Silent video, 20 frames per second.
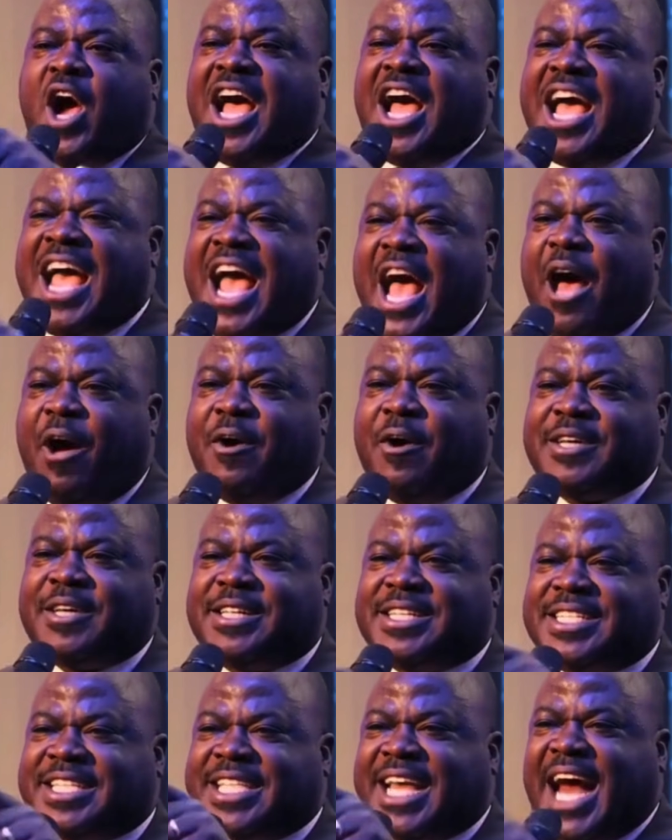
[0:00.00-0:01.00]
money
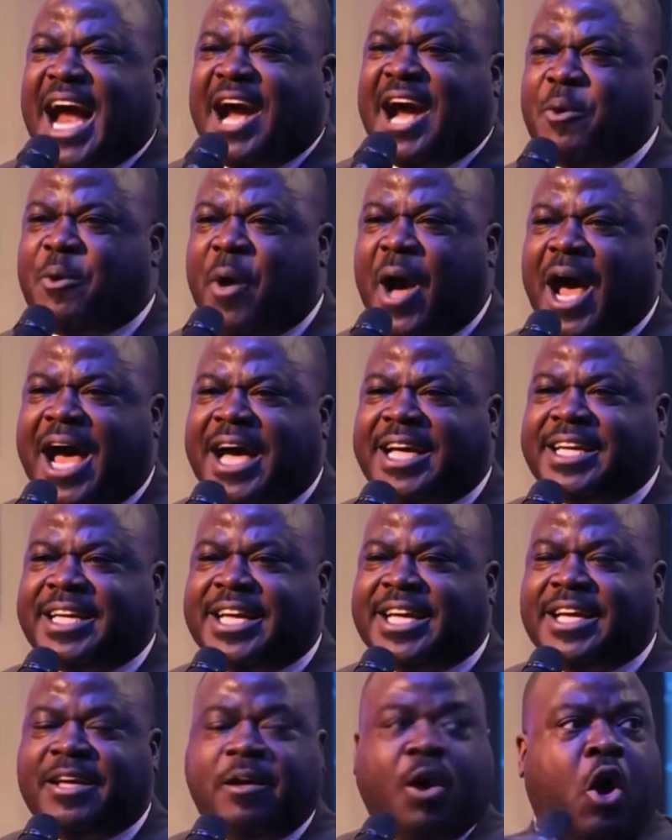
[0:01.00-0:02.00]
that if they give
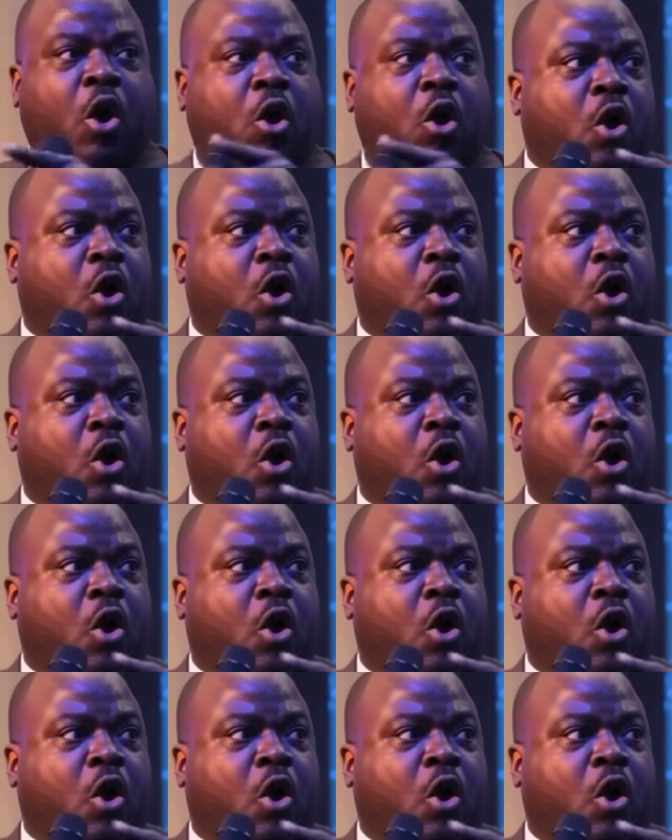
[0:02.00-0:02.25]
you $1